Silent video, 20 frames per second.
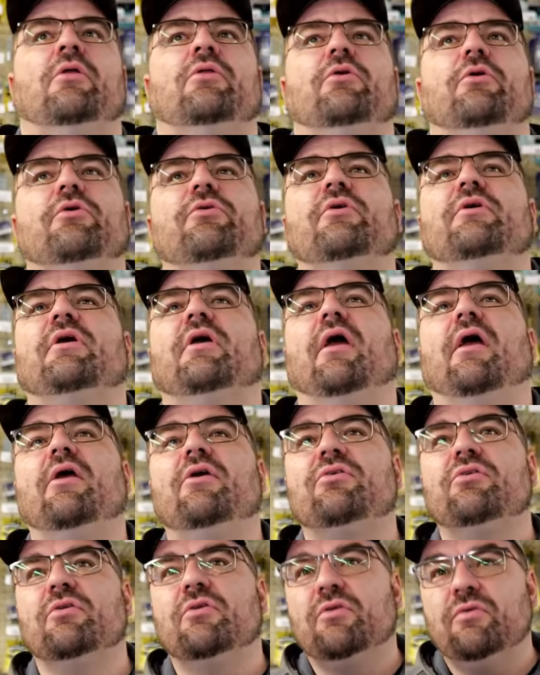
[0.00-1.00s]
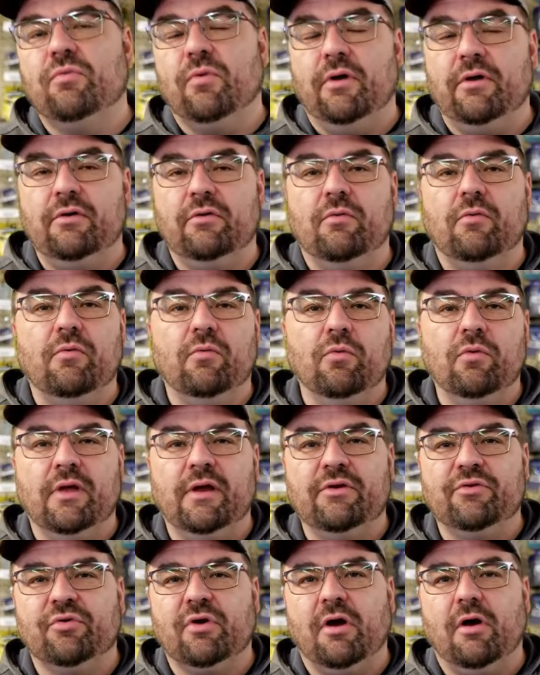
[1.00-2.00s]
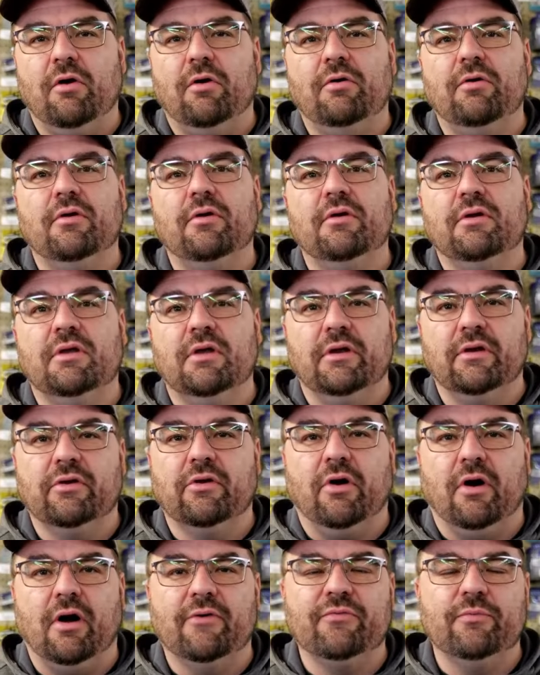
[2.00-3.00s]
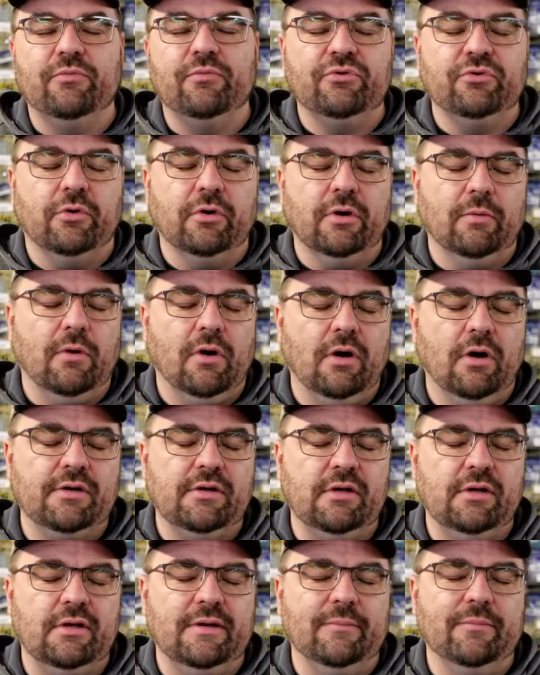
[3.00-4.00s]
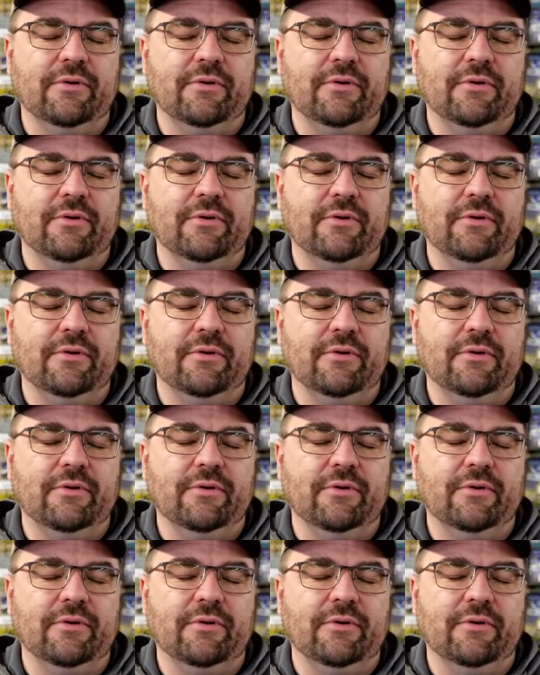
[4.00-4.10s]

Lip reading: There's occasions when lake trout get caught from shore at Waukegan,